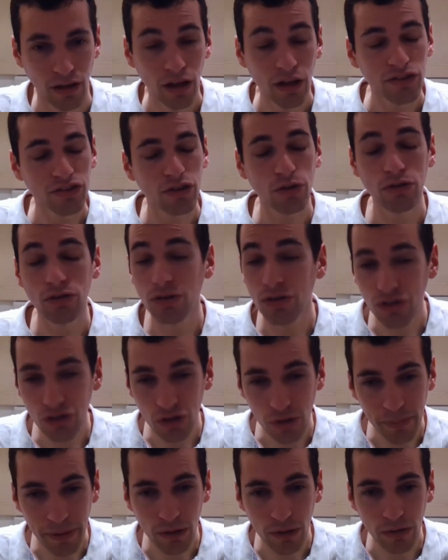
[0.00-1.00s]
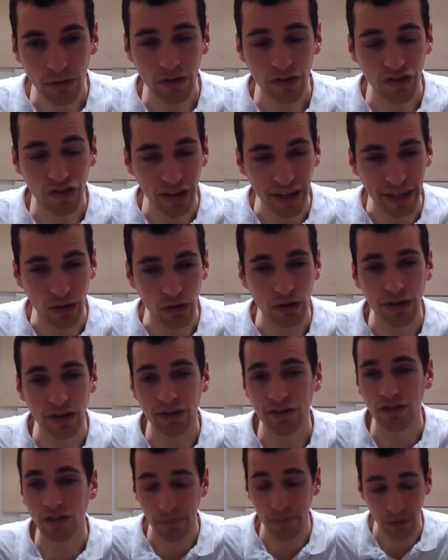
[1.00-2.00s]
So you should be able to see on
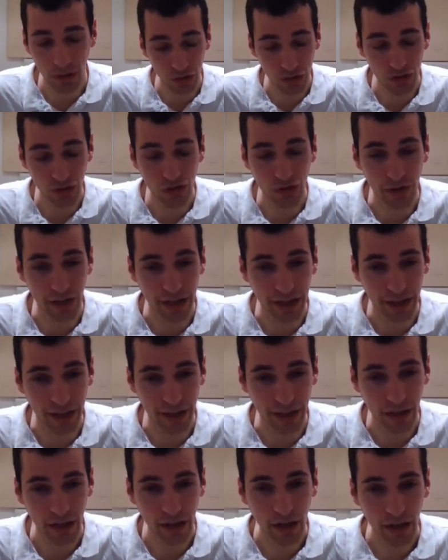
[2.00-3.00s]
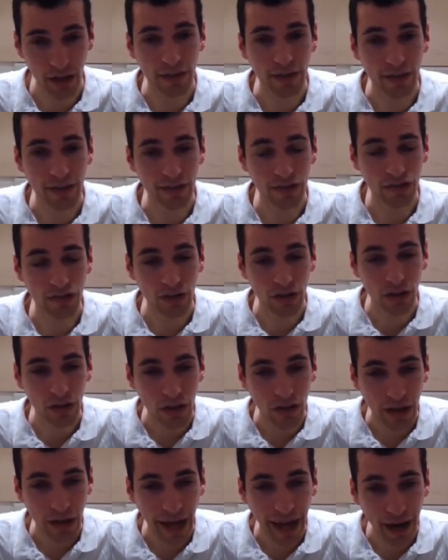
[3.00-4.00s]
this computer screen here, this
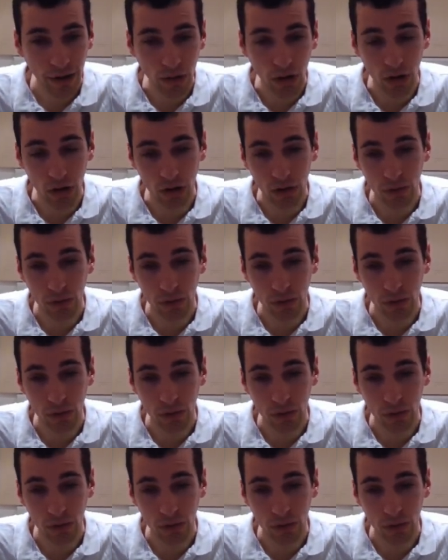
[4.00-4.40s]
arrow,